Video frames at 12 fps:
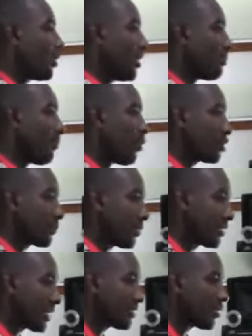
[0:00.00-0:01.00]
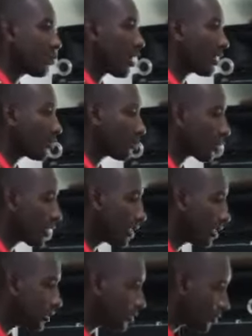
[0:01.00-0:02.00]
you the most, but that's the one who is
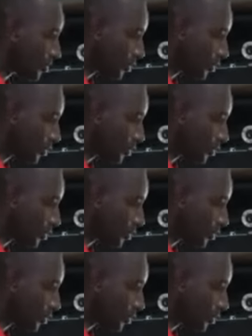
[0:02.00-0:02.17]
killing you